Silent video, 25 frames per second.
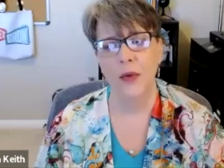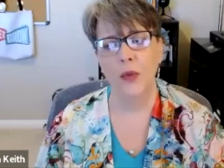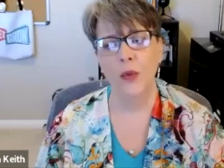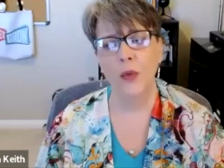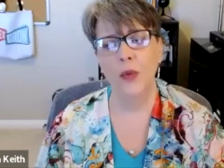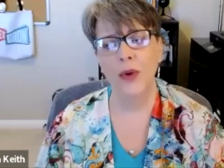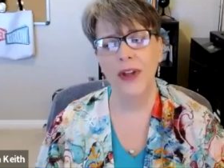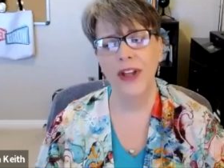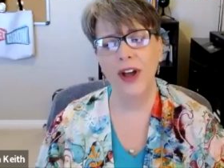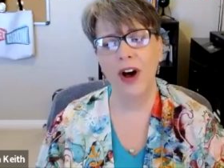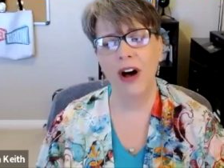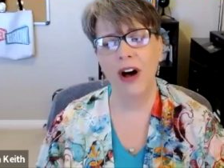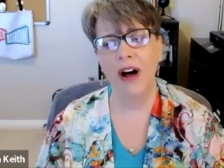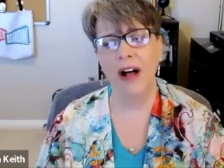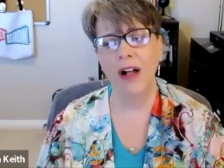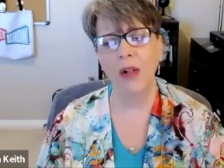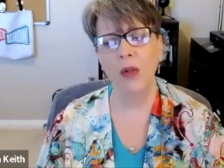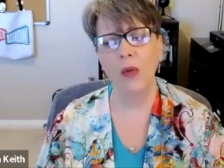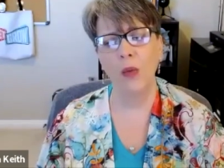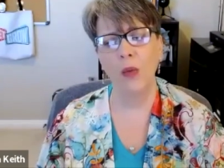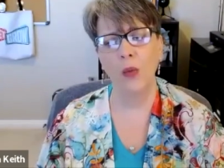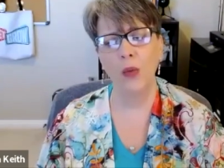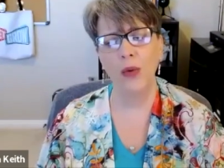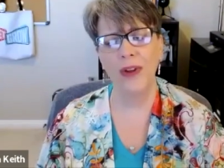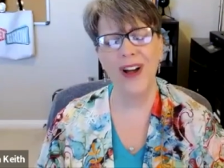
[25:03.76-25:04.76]
we
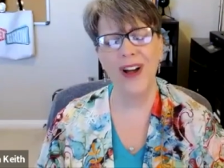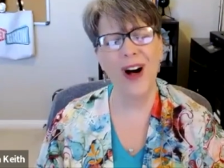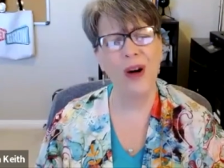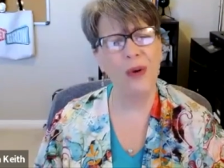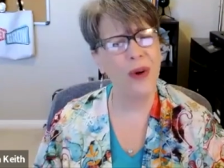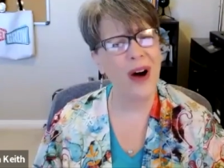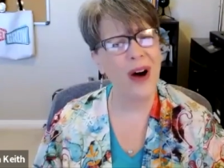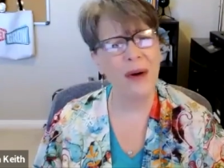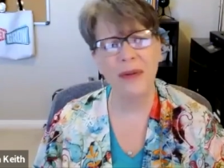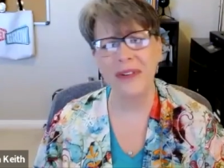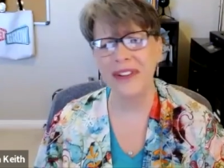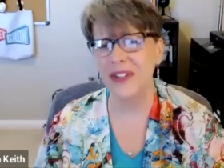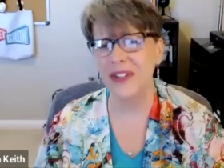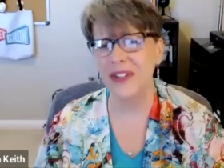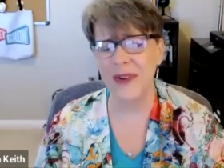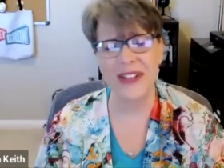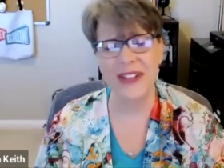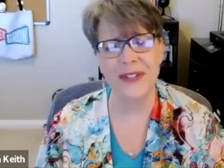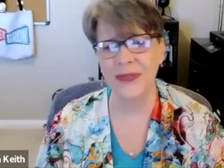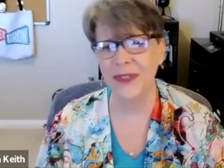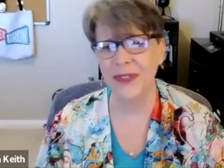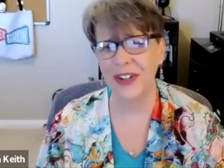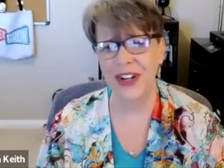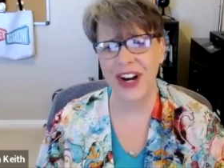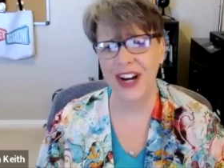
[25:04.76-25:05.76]
all want what's
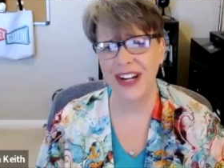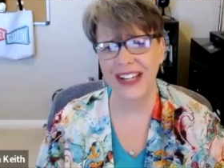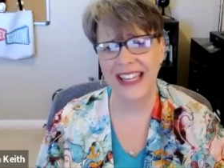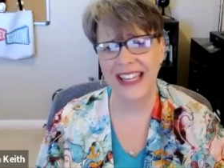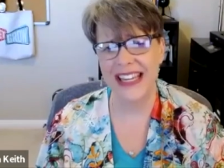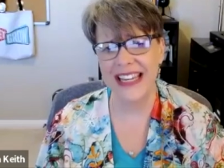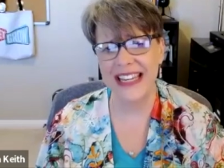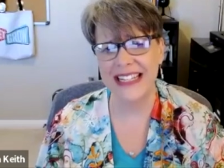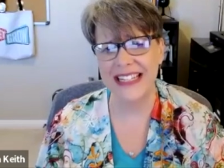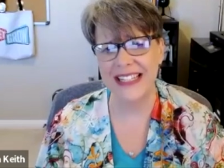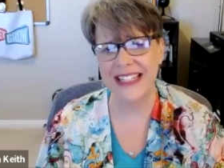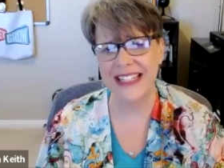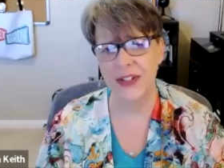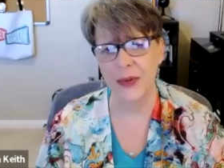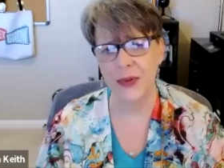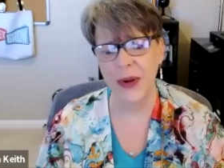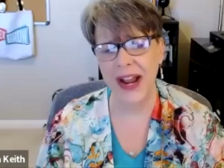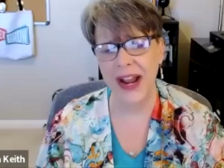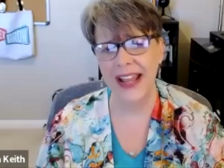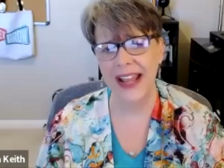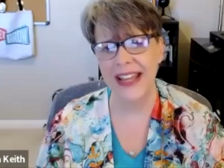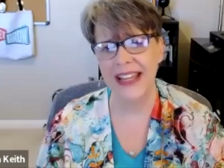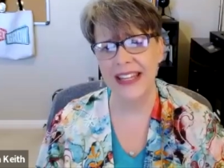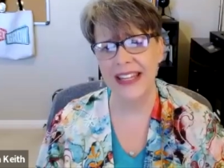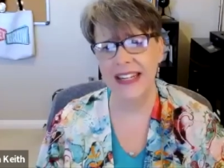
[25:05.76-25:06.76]
best for our kids,
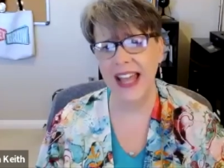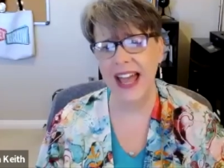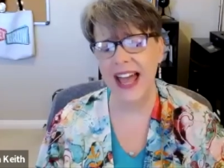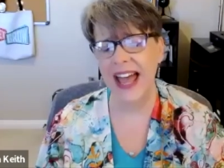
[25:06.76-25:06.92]
right?